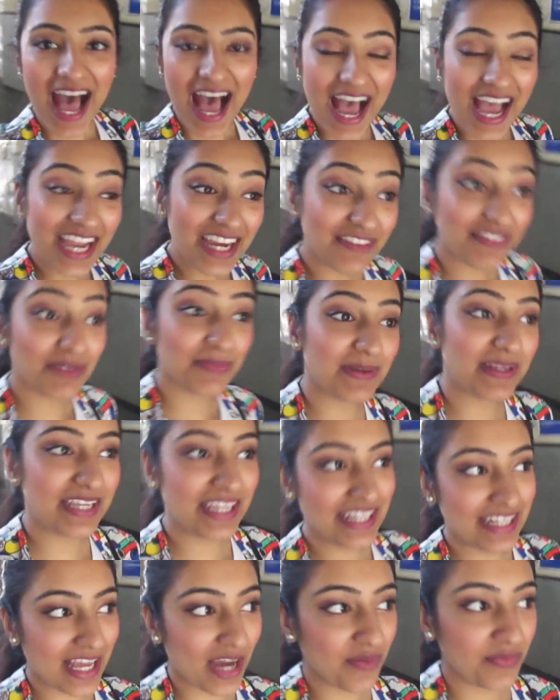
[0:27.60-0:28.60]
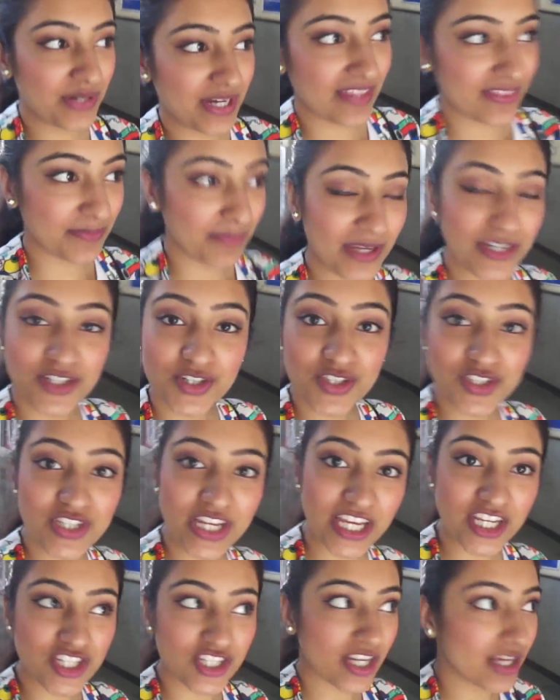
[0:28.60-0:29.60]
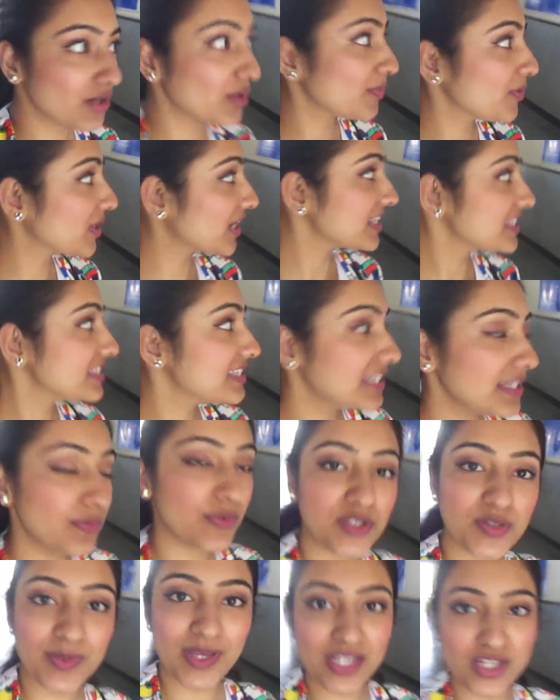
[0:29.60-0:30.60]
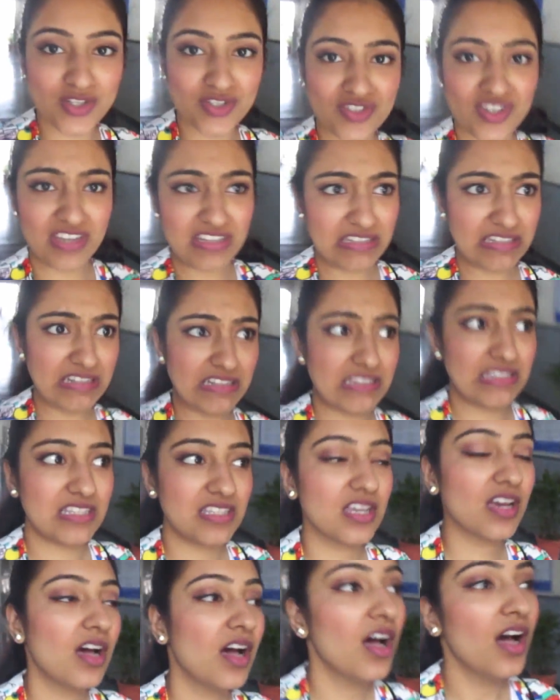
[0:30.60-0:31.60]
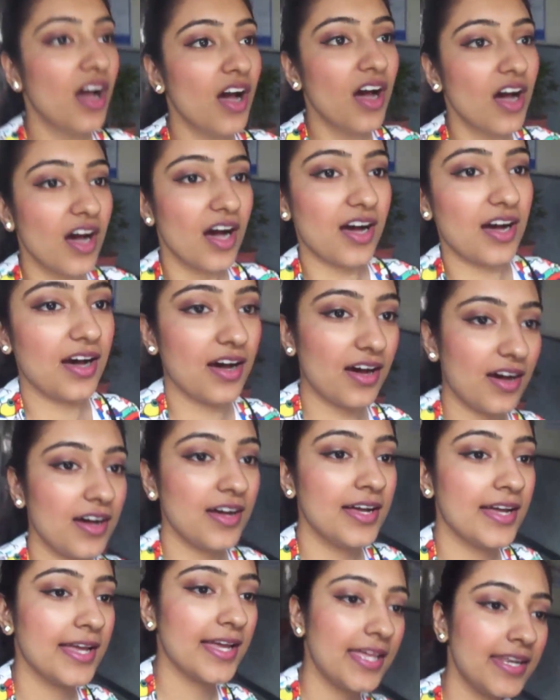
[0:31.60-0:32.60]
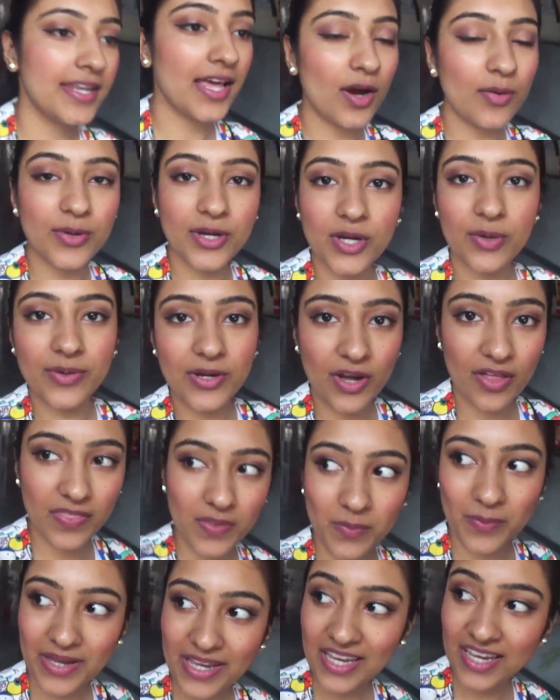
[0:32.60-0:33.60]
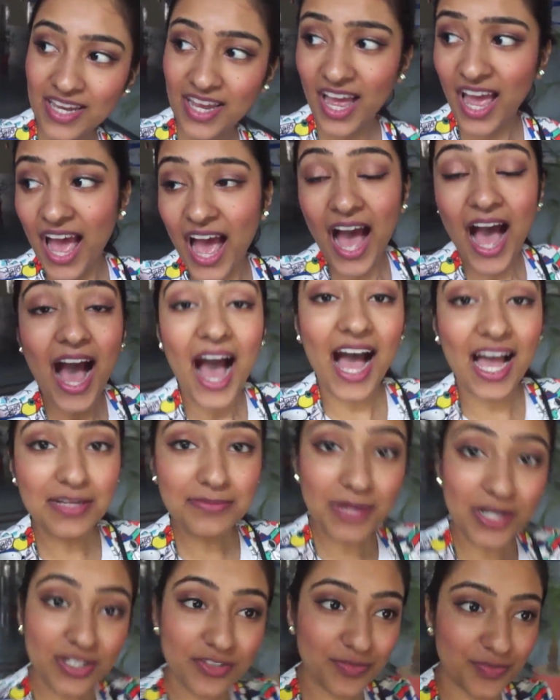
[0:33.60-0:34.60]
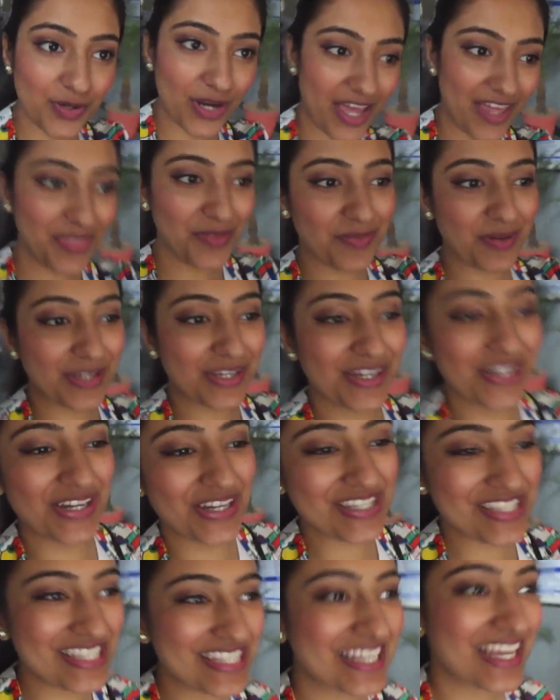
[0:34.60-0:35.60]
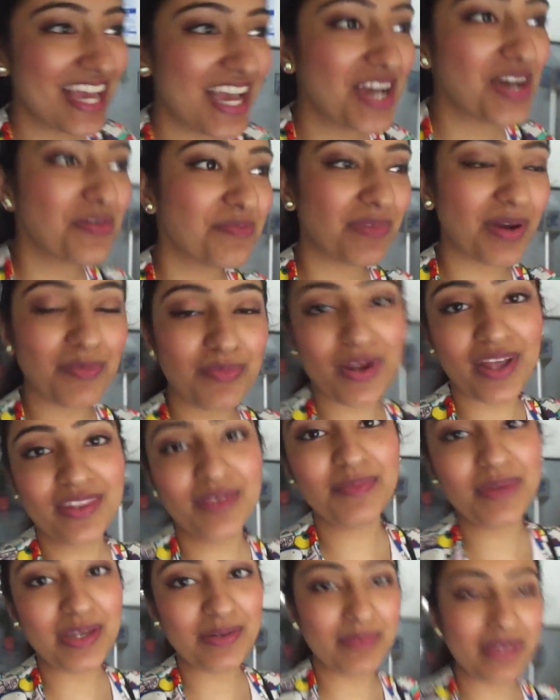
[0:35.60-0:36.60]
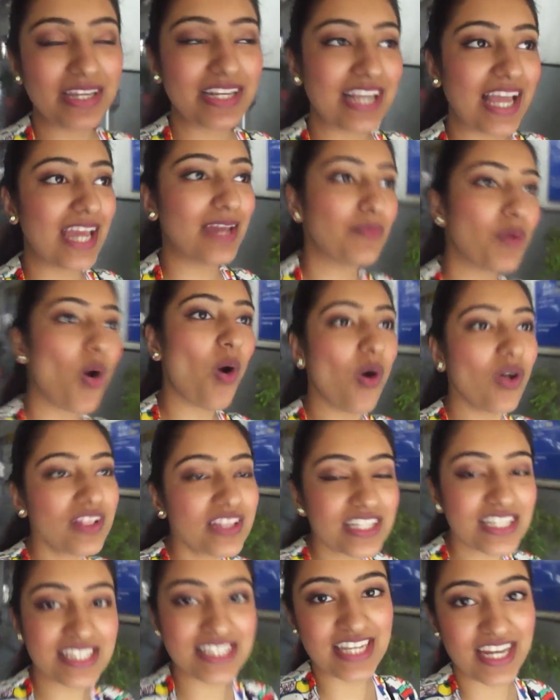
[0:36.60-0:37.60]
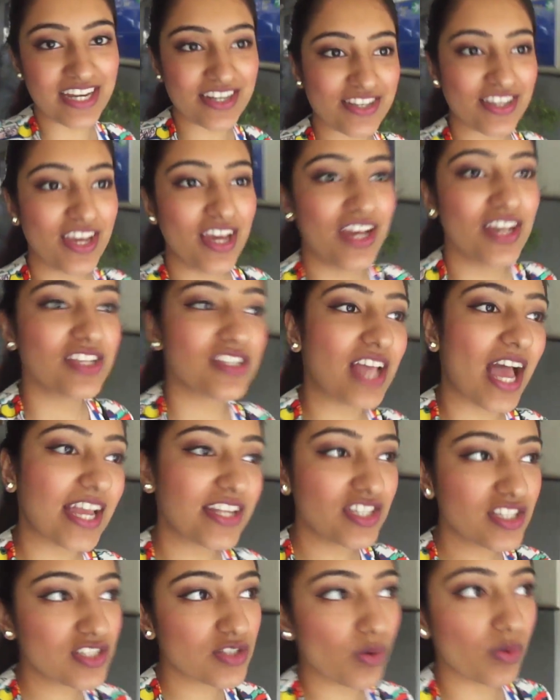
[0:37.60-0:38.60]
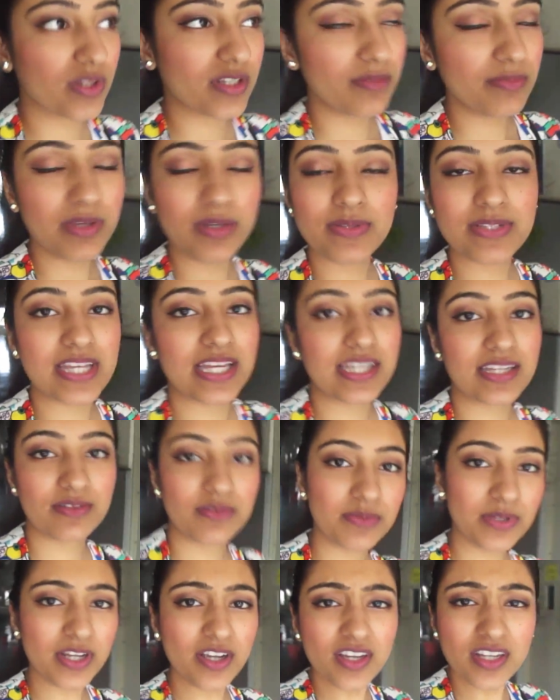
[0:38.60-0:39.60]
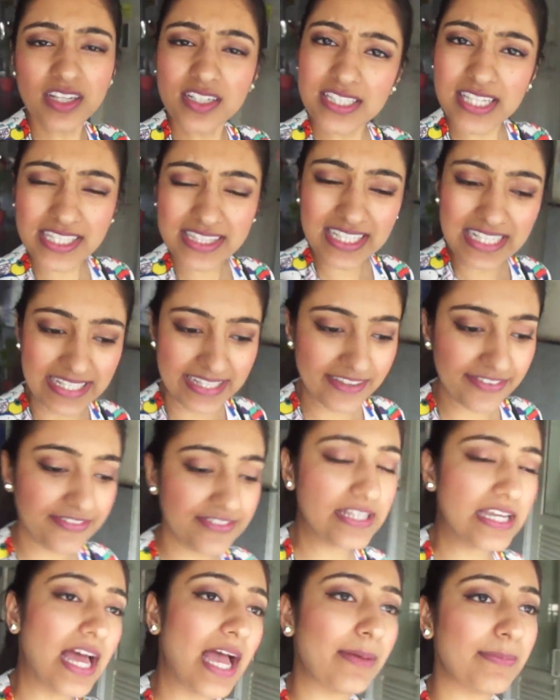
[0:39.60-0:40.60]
Hi everybody, now we're at the metro station. I hope you can see which metro station it is. And now we're going on the way. I'm out of breath because my brother made me climb all these stairs. So I just told him, he was like, we're not gonna take the lift.